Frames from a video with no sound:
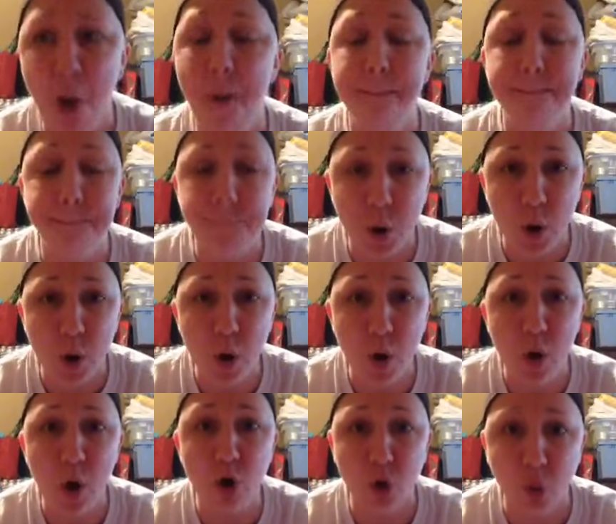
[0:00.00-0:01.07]

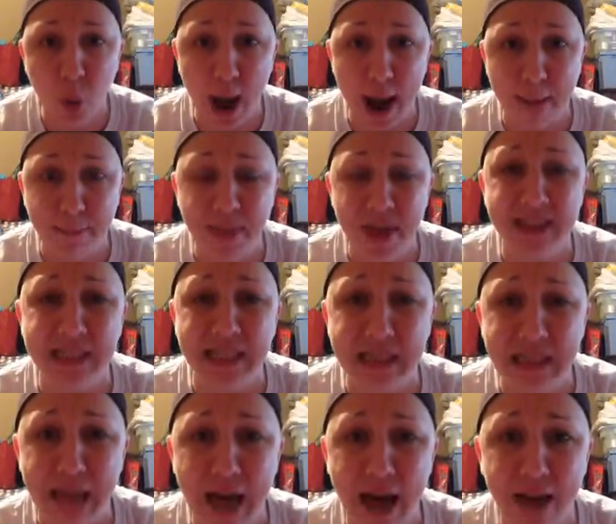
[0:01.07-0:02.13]
Bull crap. That is a
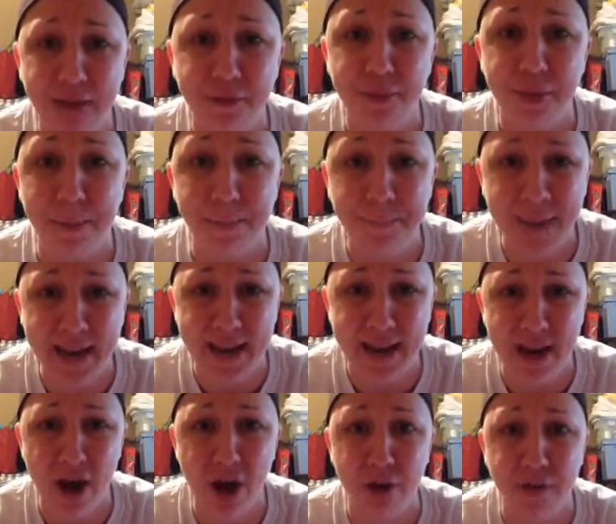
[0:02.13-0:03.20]
lie from the
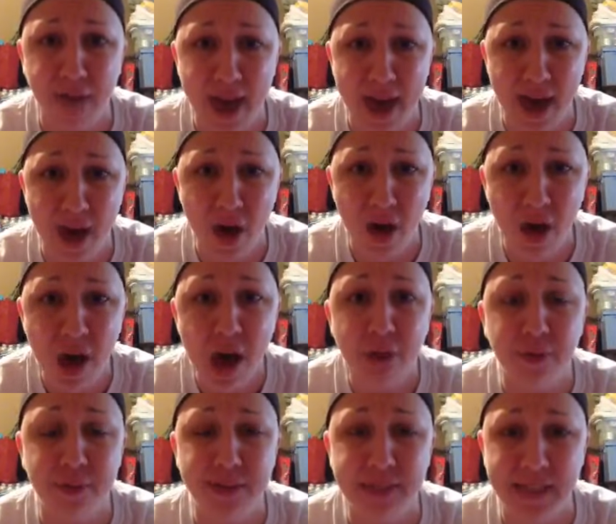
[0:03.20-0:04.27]
pit of hell,
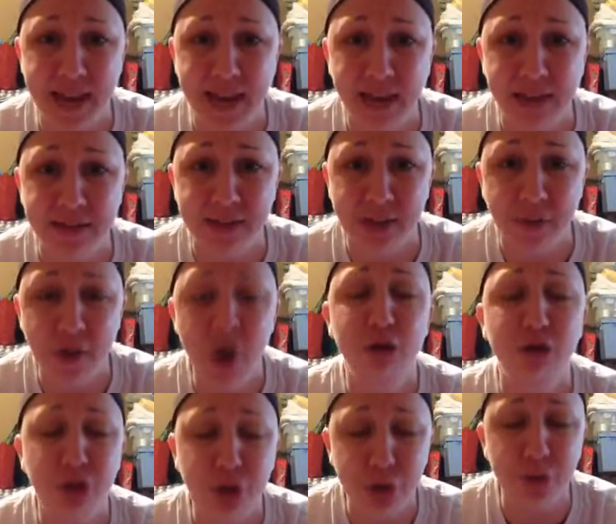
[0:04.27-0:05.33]
from Satan himself.
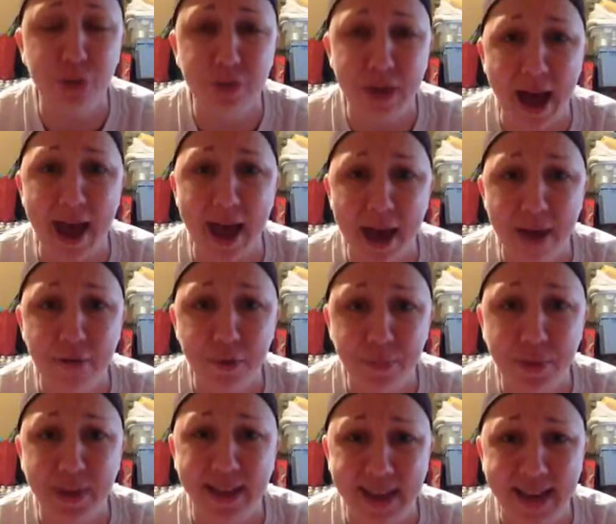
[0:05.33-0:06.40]
Do not ever
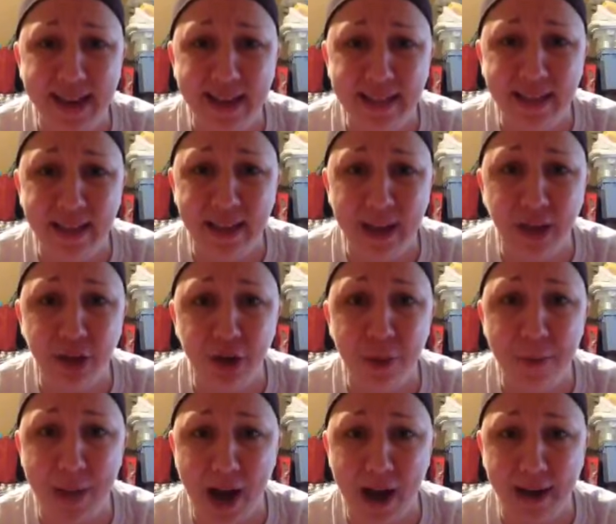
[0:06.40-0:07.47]
put anything in your
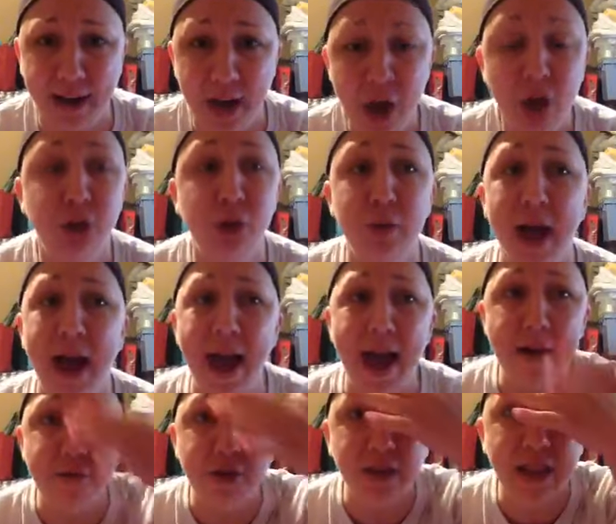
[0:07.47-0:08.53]
body. Do not
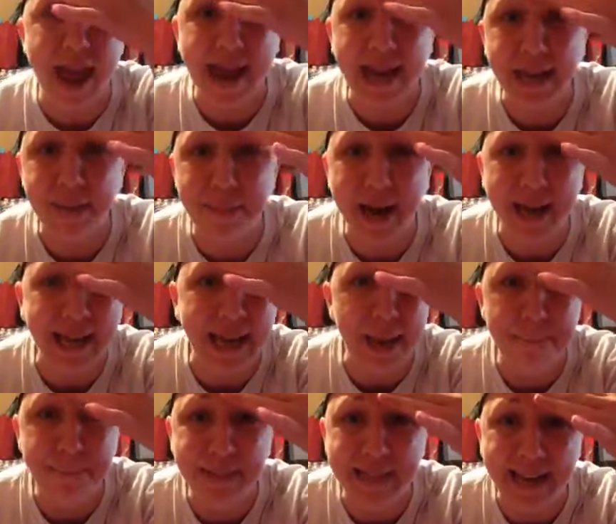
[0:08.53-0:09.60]
ever let anybody
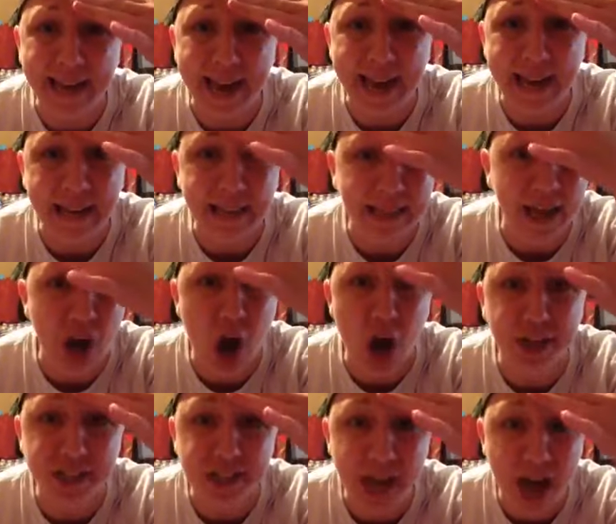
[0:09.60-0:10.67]
implant anything
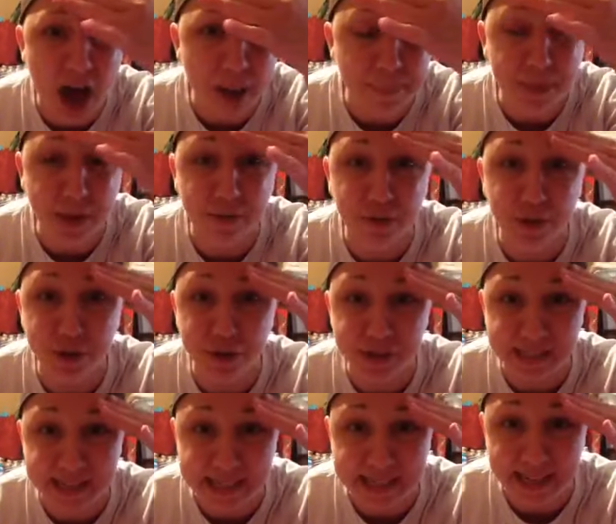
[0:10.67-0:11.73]
on top of your
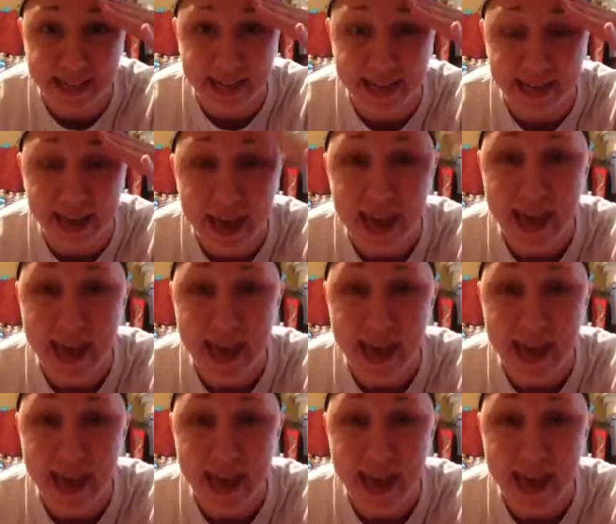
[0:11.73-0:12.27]
skin.